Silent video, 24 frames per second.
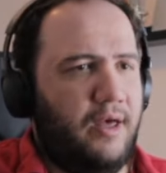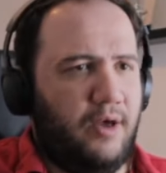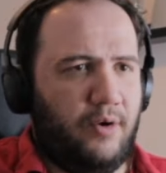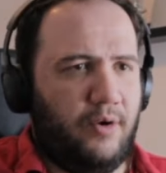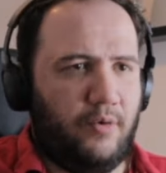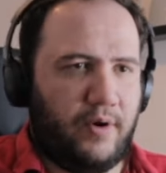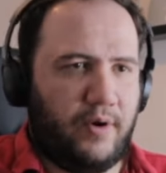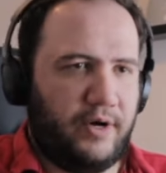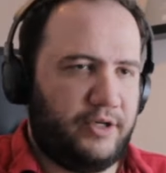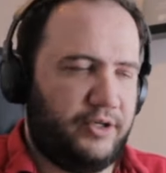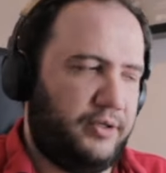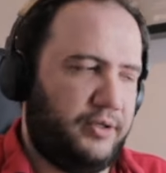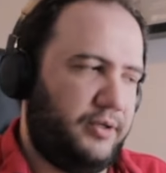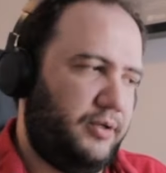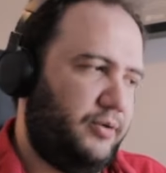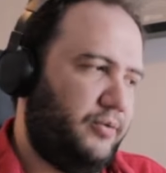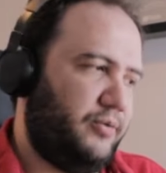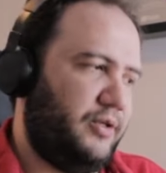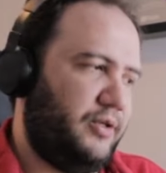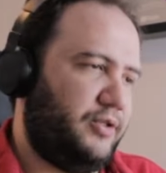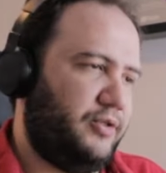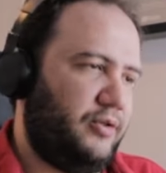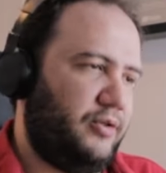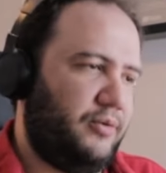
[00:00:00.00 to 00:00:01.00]
Watch the
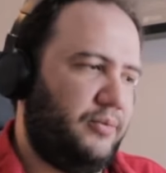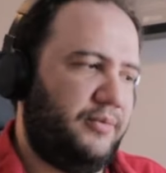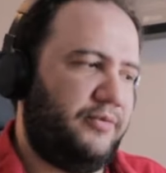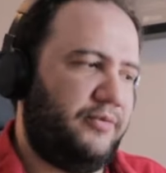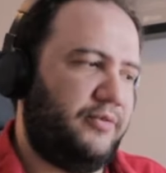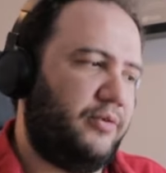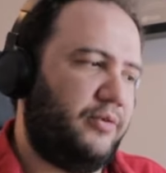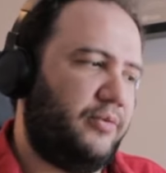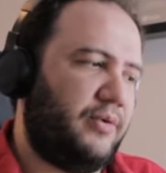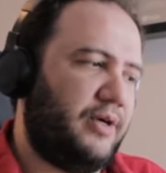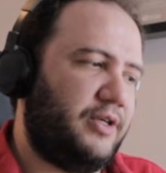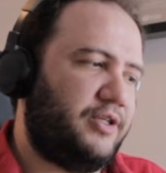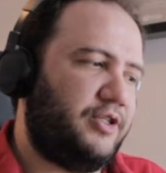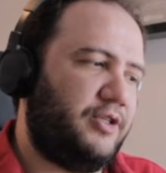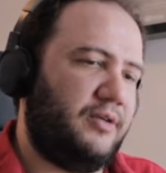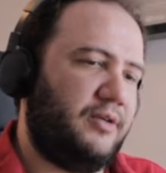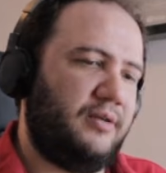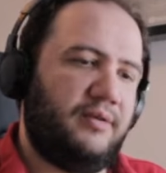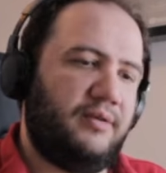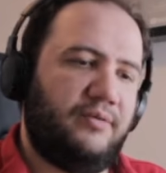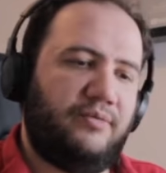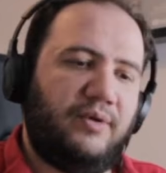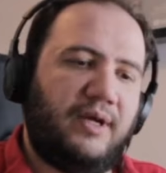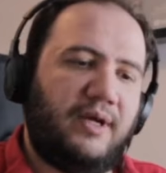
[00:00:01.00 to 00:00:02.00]
original before watching
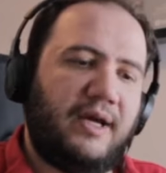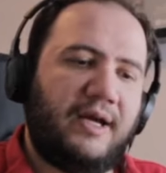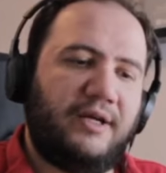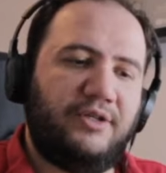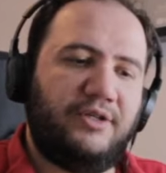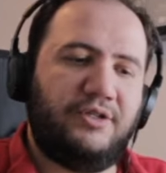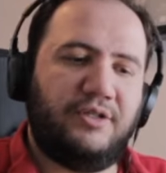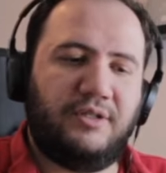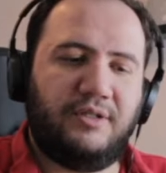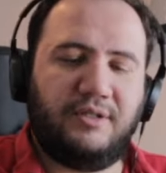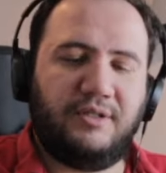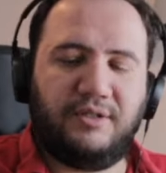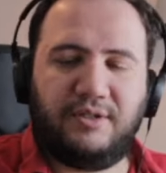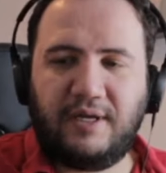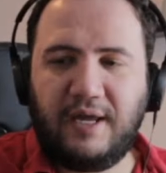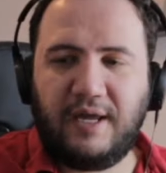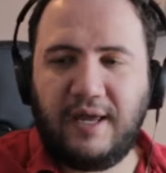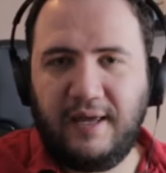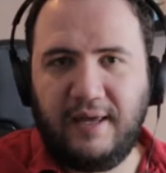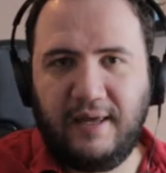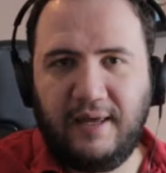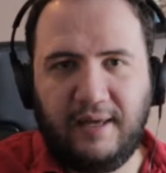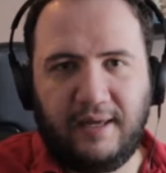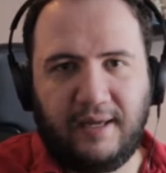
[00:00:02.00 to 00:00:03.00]
the reactions
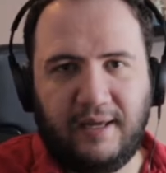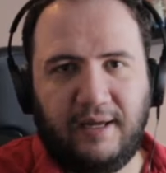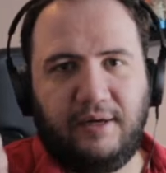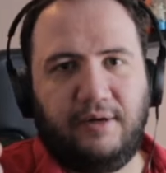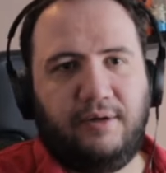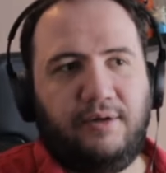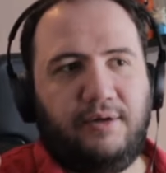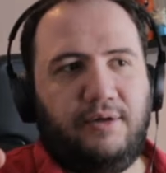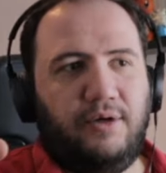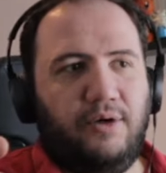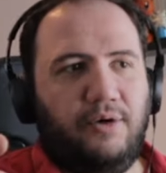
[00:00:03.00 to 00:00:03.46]
and go